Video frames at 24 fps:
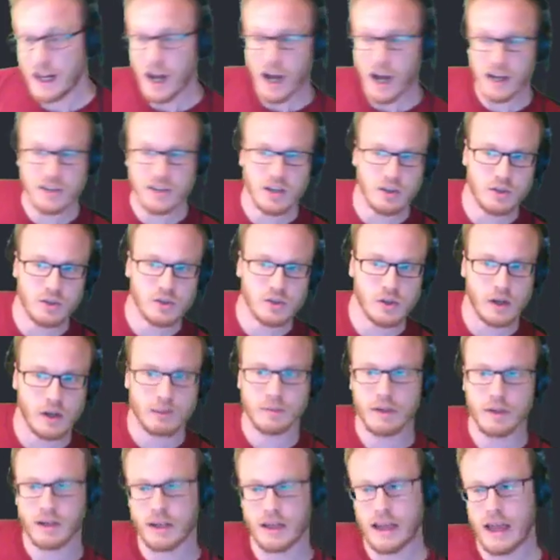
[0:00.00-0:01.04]
I told you I'm
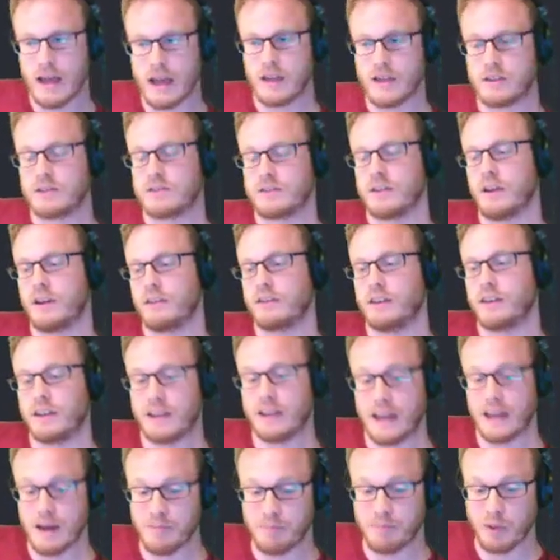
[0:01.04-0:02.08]
gonna
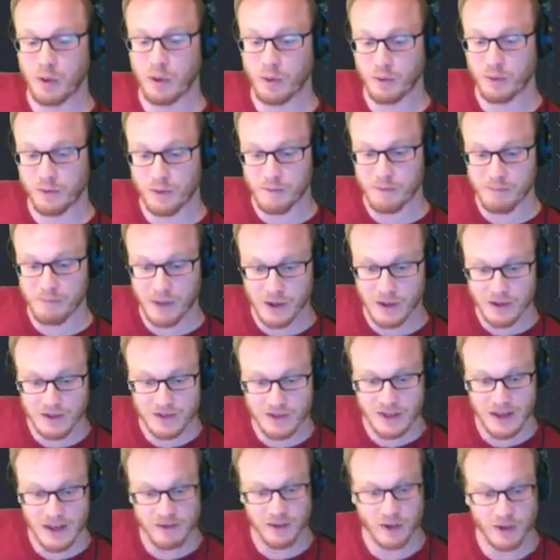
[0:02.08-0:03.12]
get Paul from Mode
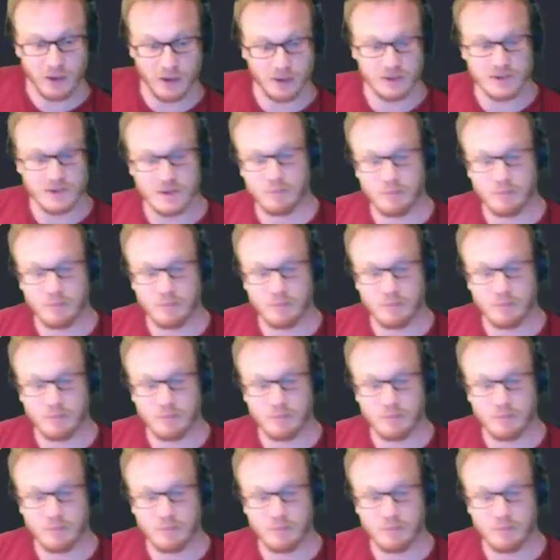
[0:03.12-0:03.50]
7 on to